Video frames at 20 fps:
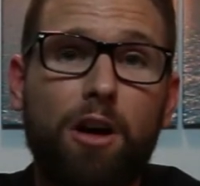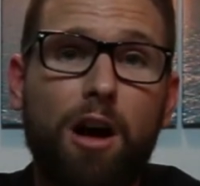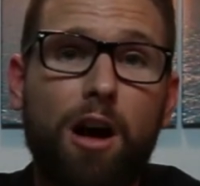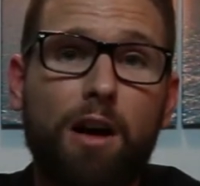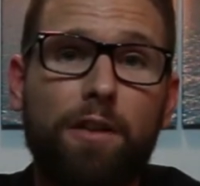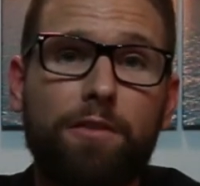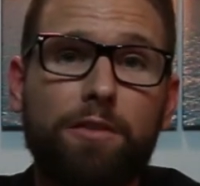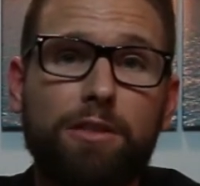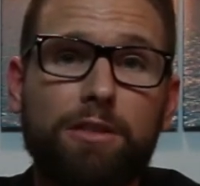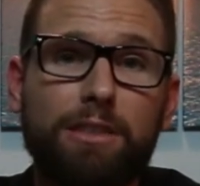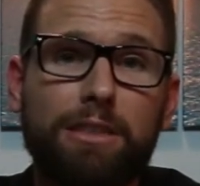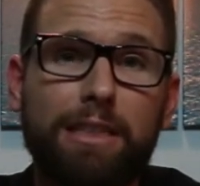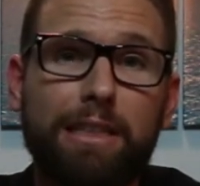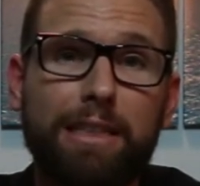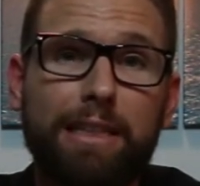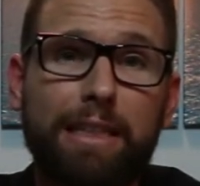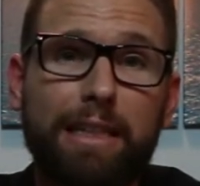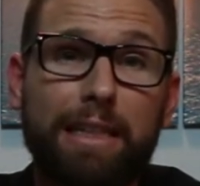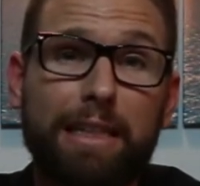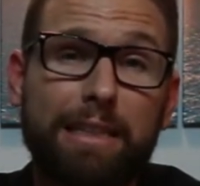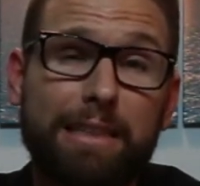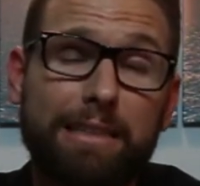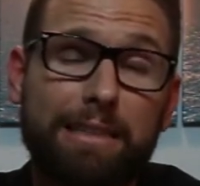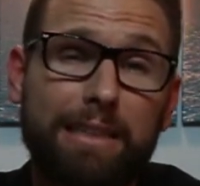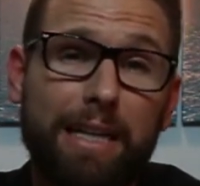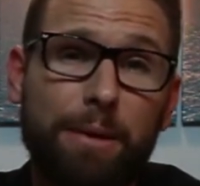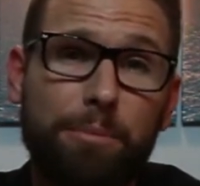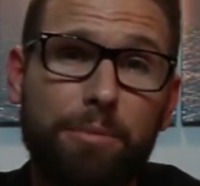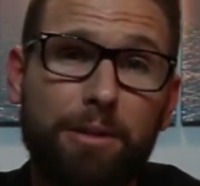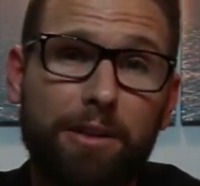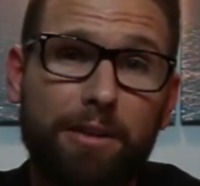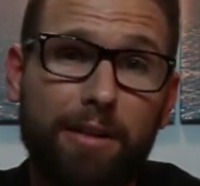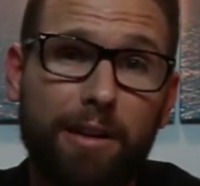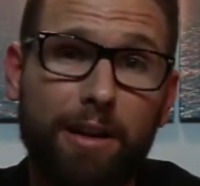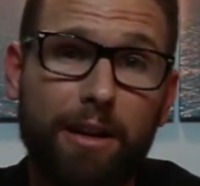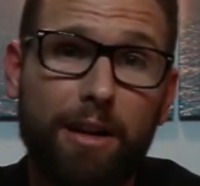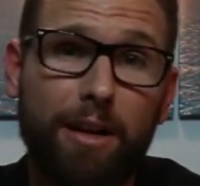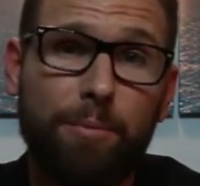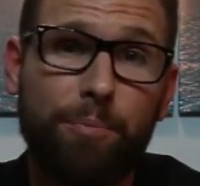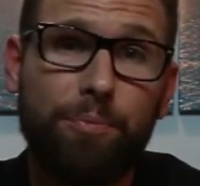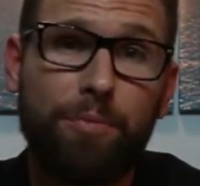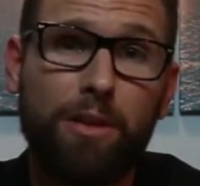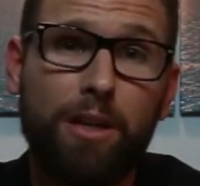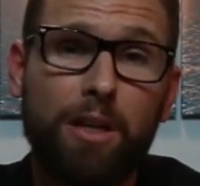offer is going to get accepted or not.